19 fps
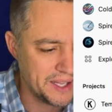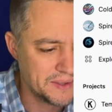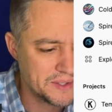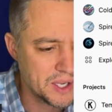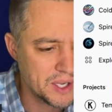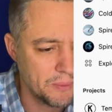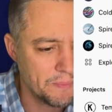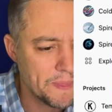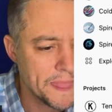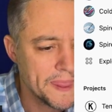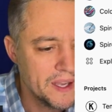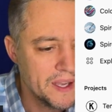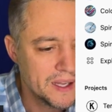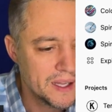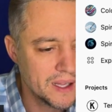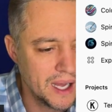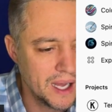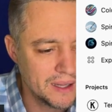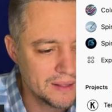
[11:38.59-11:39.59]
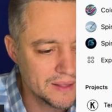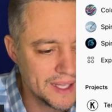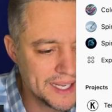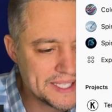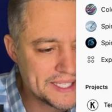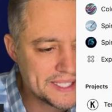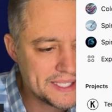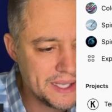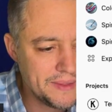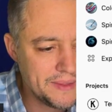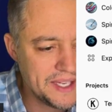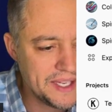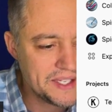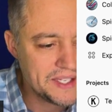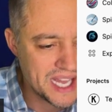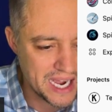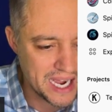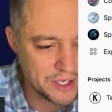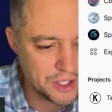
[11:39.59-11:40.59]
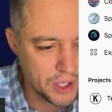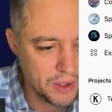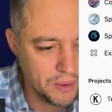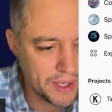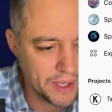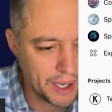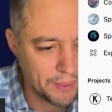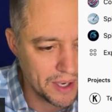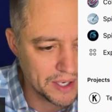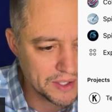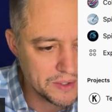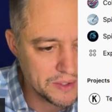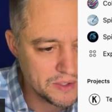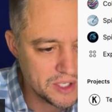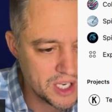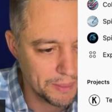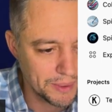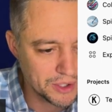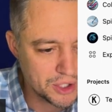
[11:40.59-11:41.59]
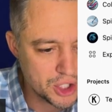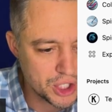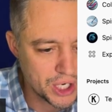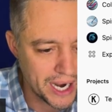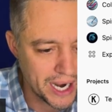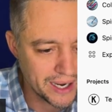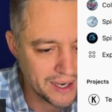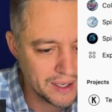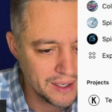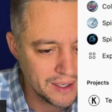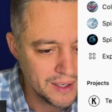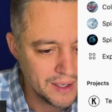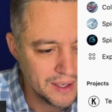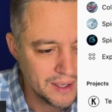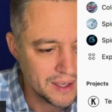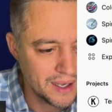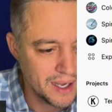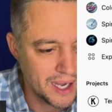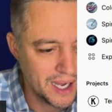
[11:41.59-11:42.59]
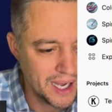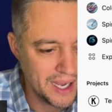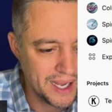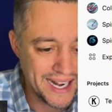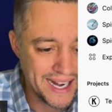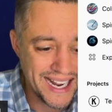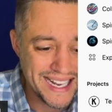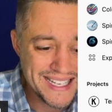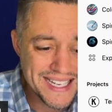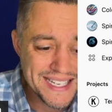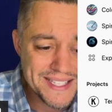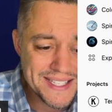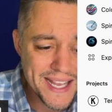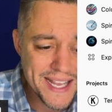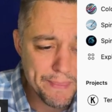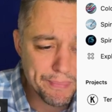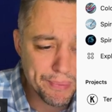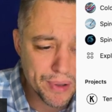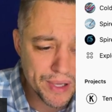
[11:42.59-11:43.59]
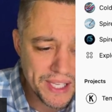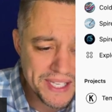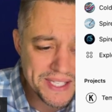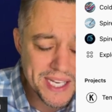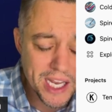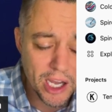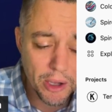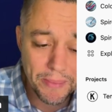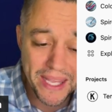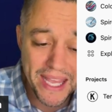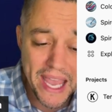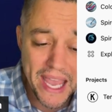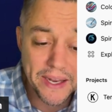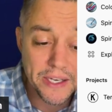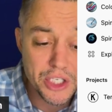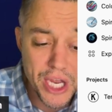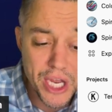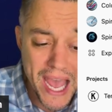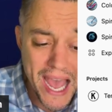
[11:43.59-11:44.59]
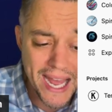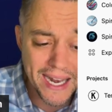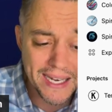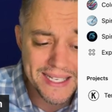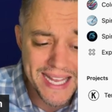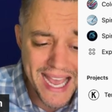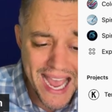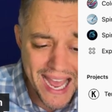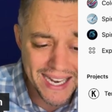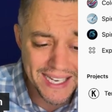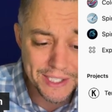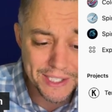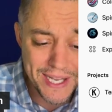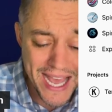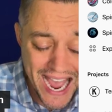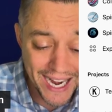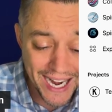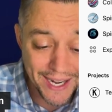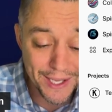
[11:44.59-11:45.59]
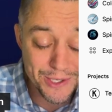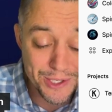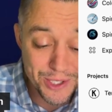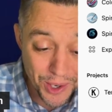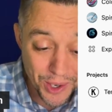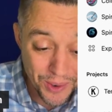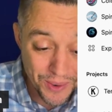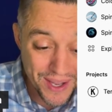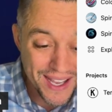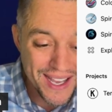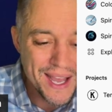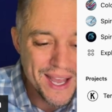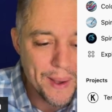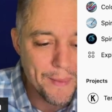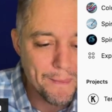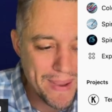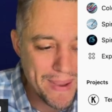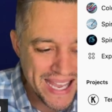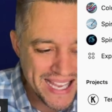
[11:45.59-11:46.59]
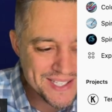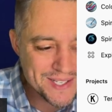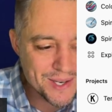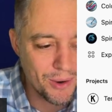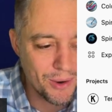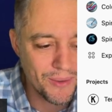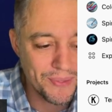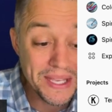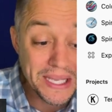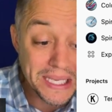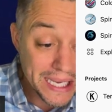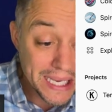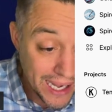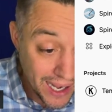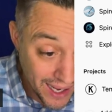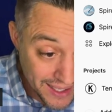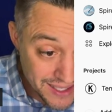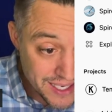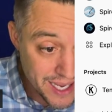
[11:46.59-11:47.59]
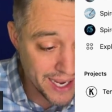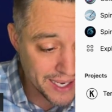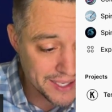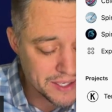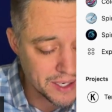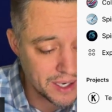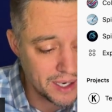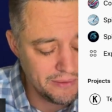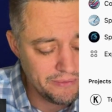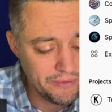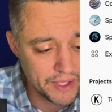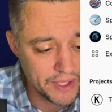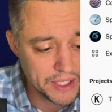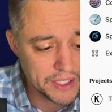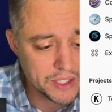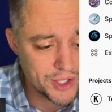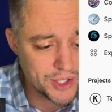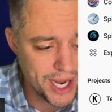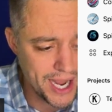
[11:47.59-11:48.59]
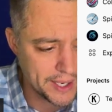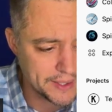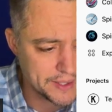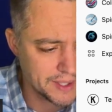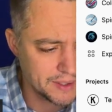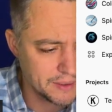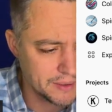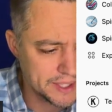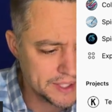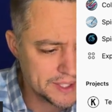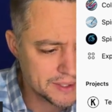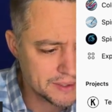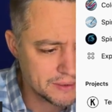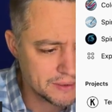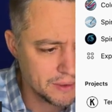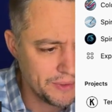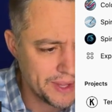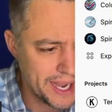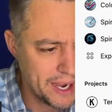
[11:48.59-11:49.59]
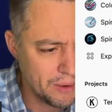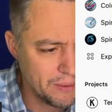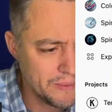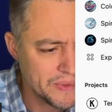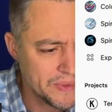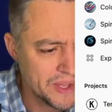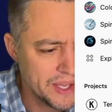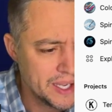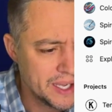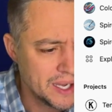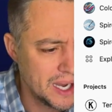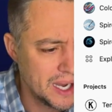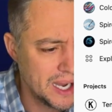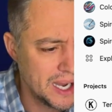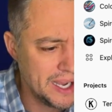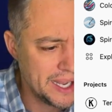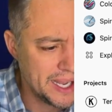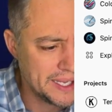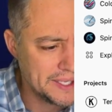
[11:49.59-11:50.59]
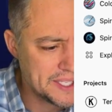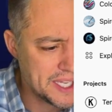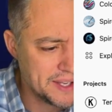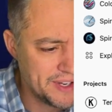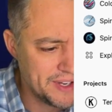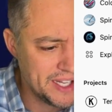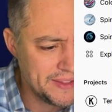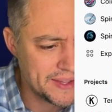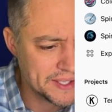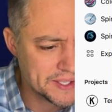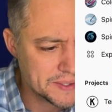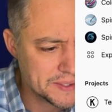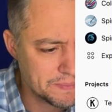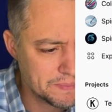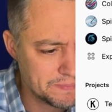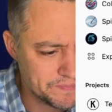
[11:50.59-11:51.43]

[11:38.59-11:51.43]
So uh, let's see the dad joke. And I want to double check uh, and I did say, please tell me a dad joke based on the context of this chat. So let's scroll down uh, and see if it did this.